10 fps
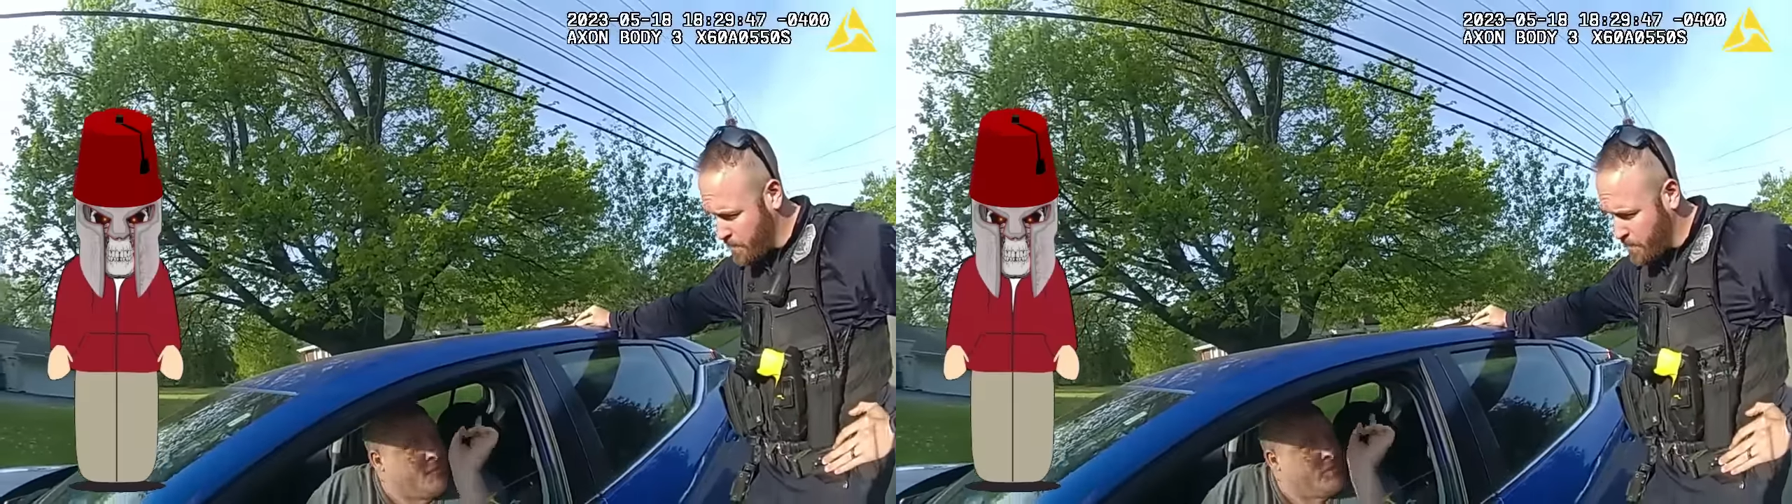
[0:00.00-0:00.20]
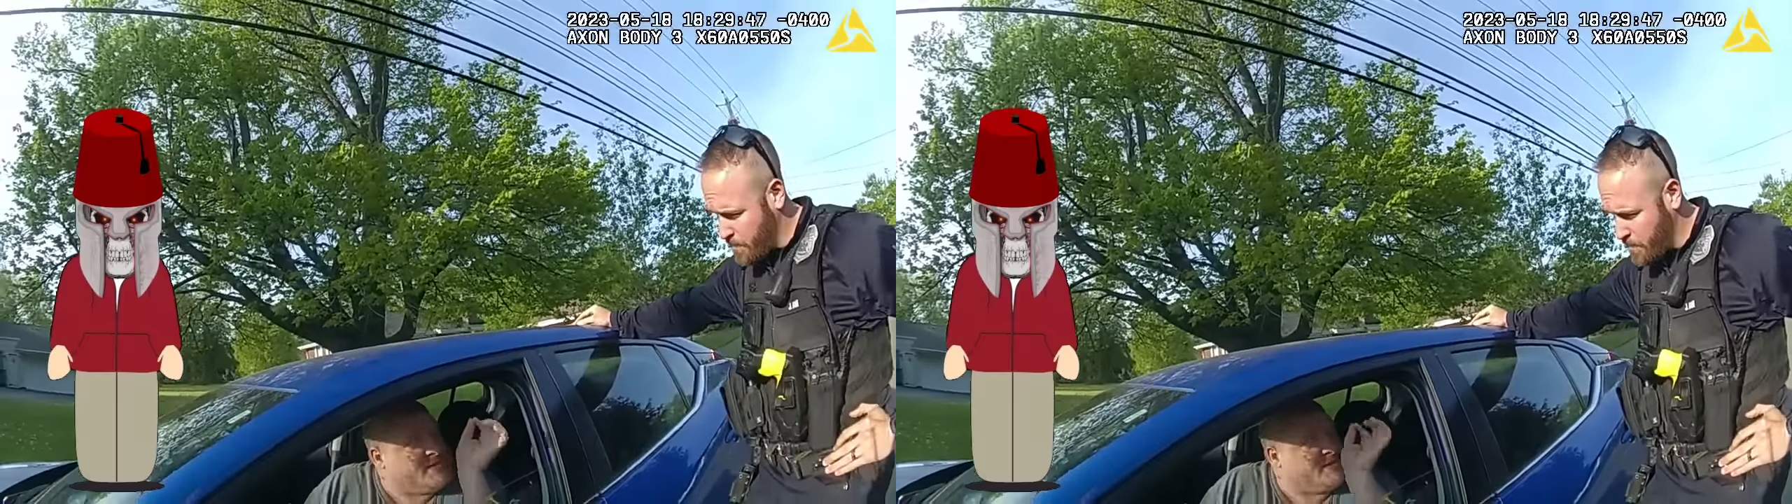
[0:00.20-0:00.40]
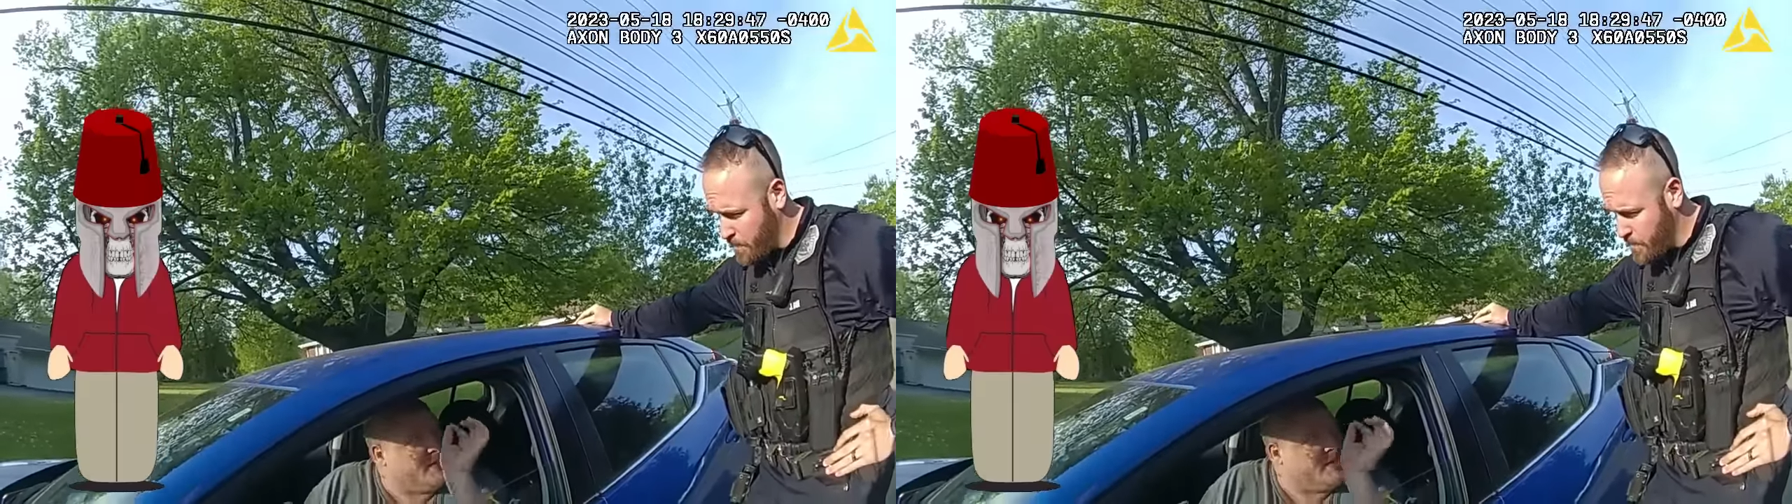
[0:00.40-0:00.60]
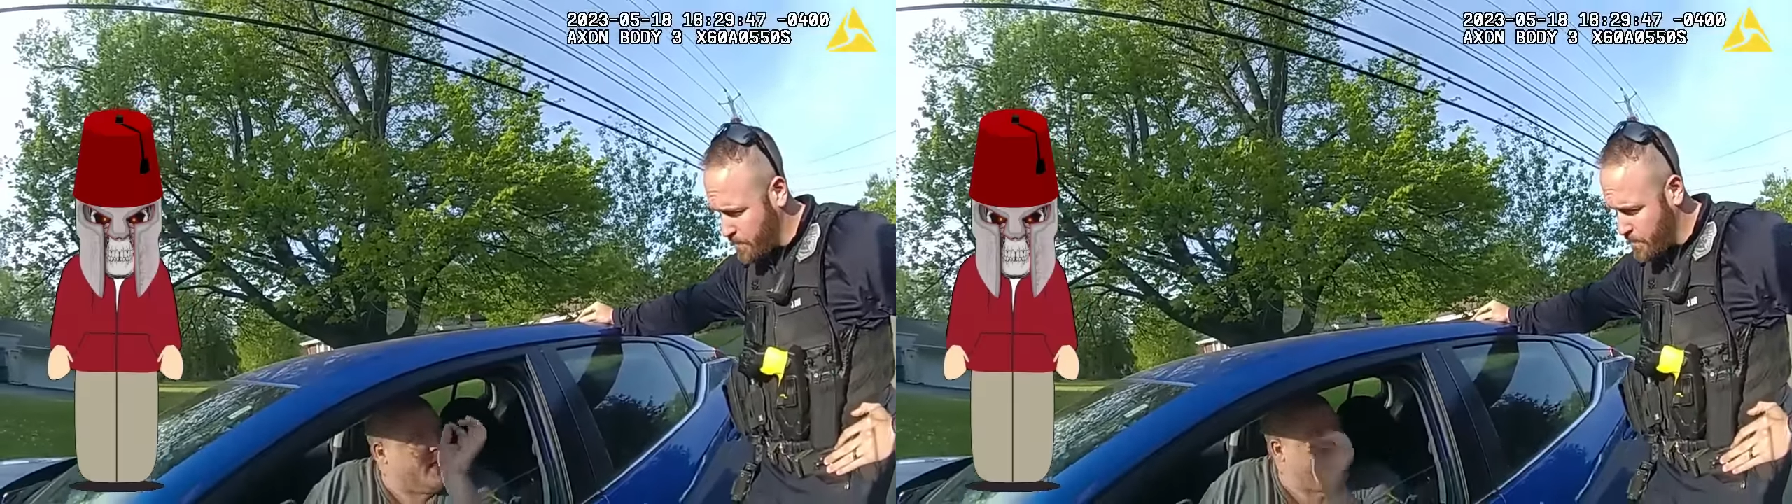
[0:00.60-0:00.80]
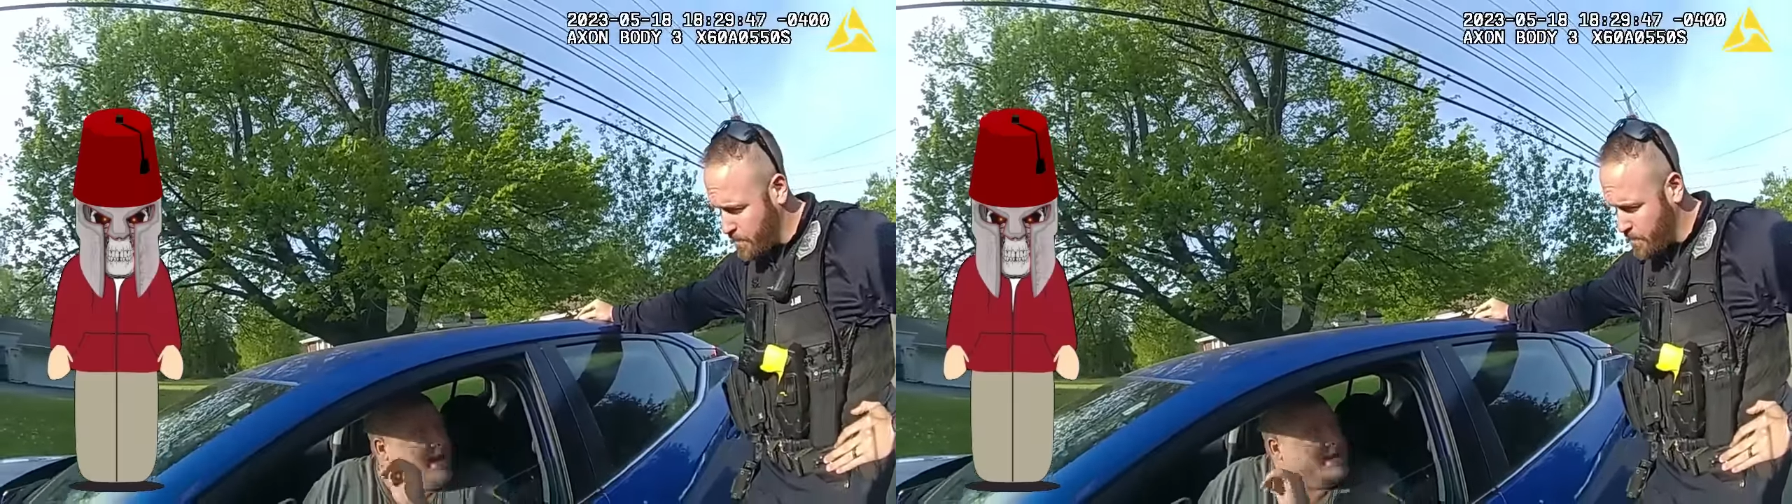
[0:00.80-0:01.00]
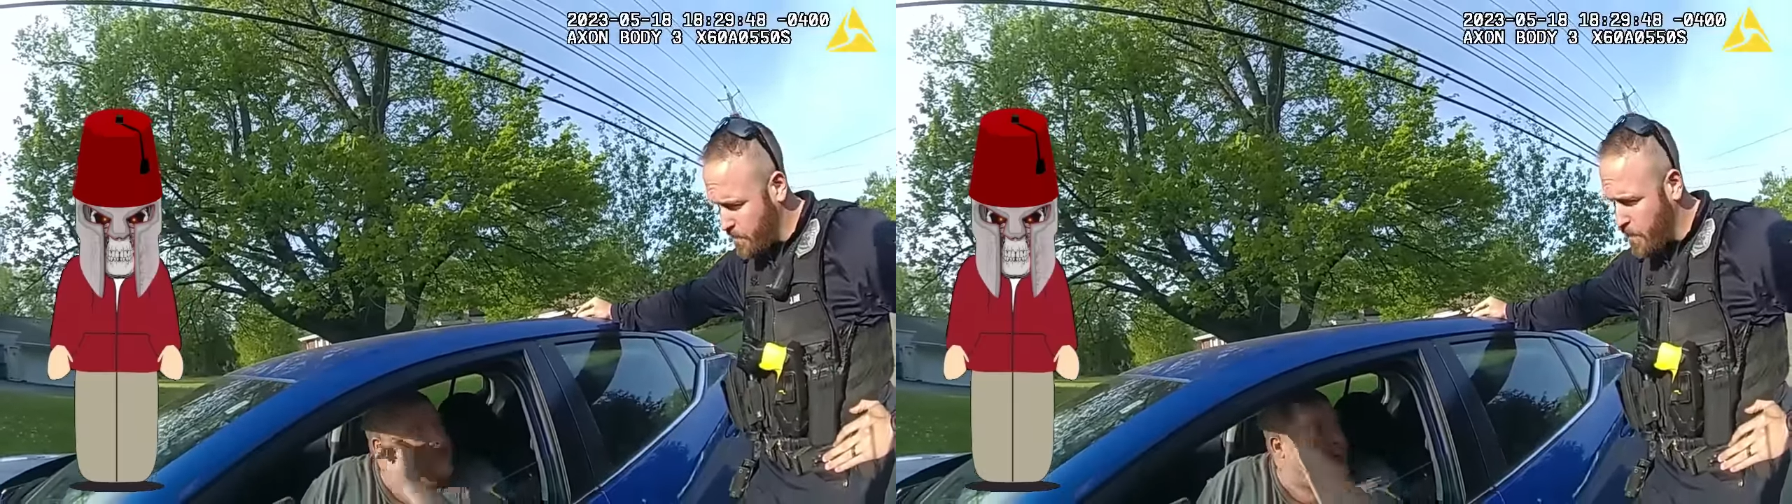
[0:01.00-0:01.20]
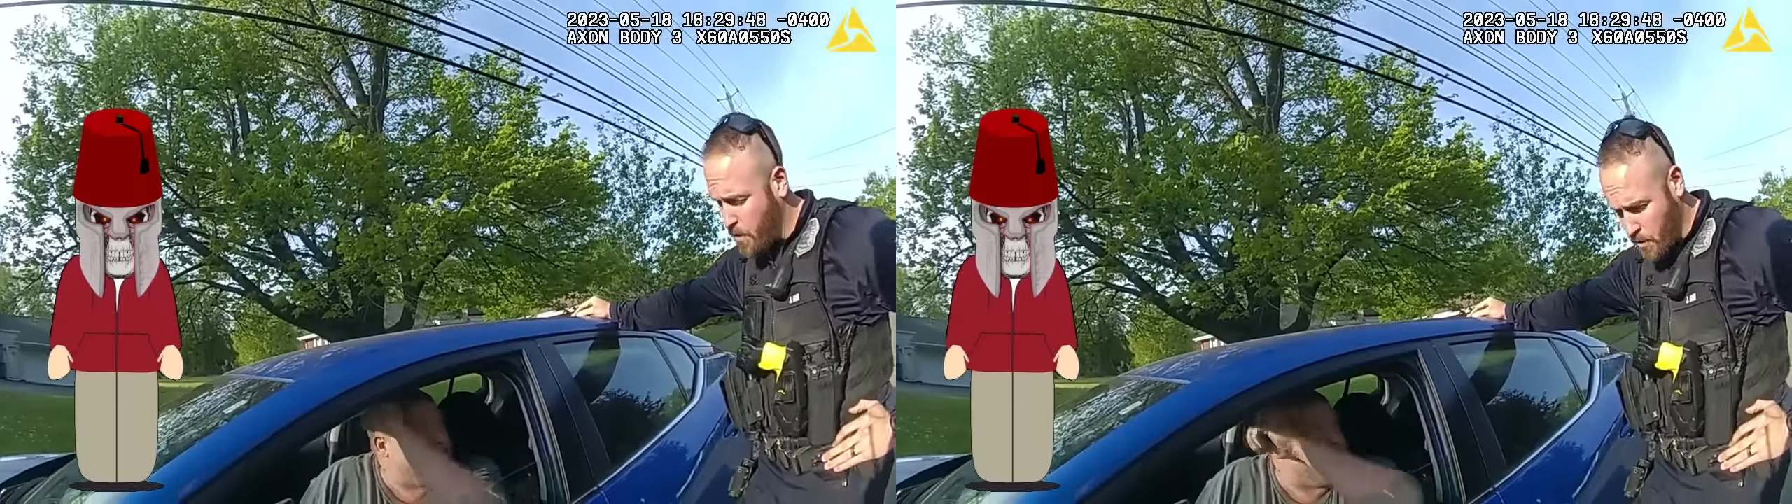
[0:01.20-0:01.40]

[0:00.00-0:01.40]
stating that he has